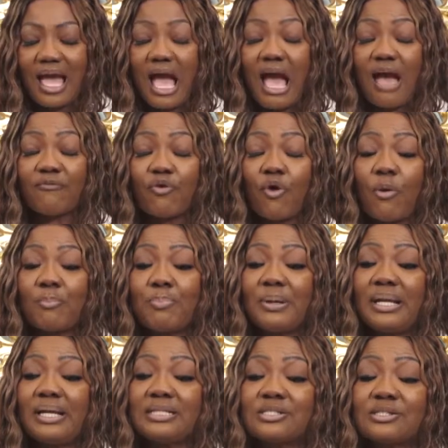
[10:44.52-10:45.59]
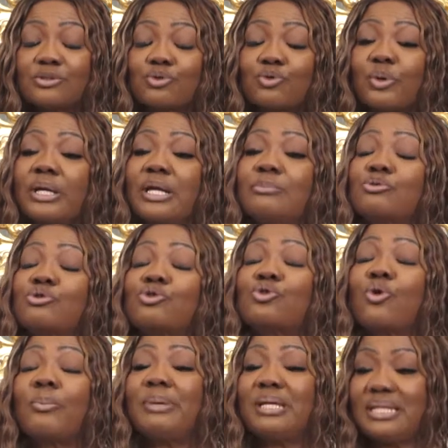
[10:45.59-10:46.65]
I've complained to him
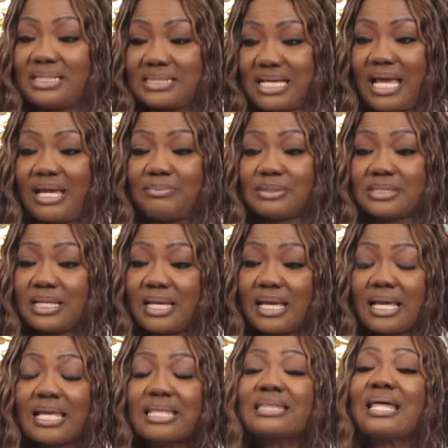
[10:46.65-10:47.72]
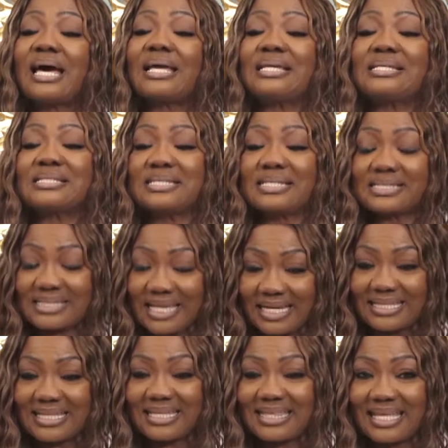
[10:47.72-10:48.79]
so many times that he's
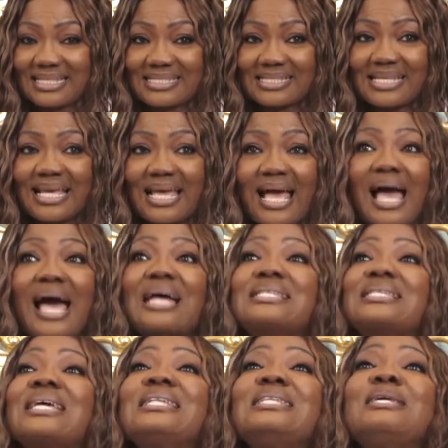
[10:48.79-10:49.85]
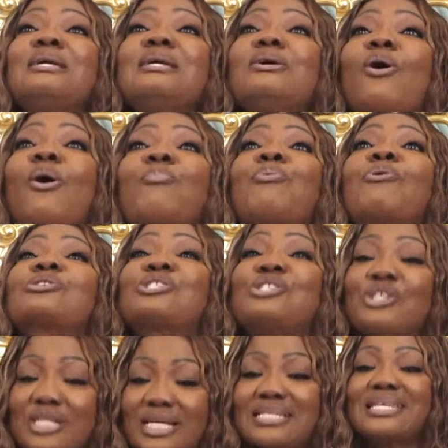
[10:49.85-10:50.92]
decided that at any
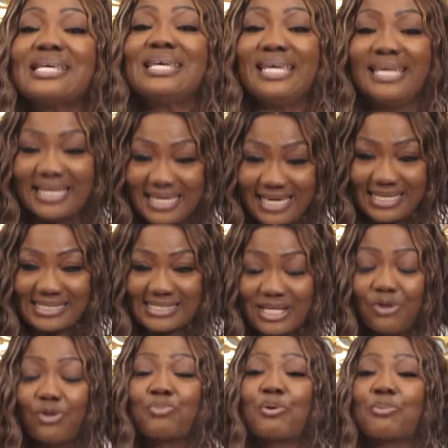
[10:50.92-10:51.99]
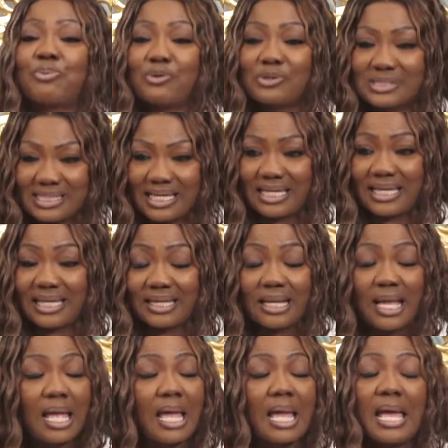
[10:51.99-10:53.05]
opportunity he gets, he'll propose again.
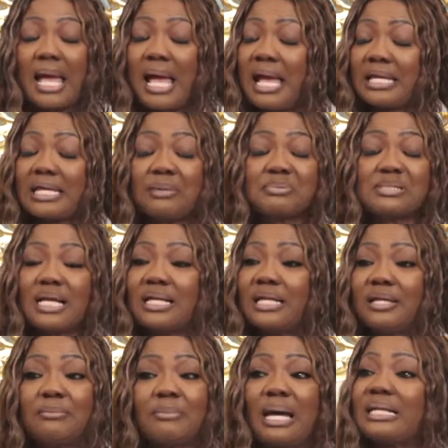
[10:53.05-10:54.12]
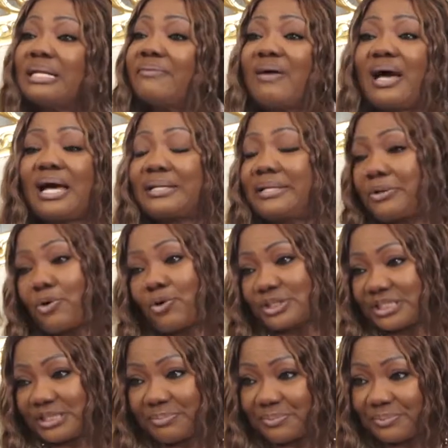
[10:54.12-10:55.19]
I keep telling him I never had a
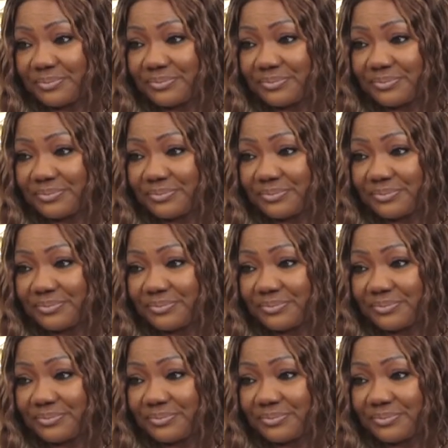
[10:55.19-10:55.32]
courtship.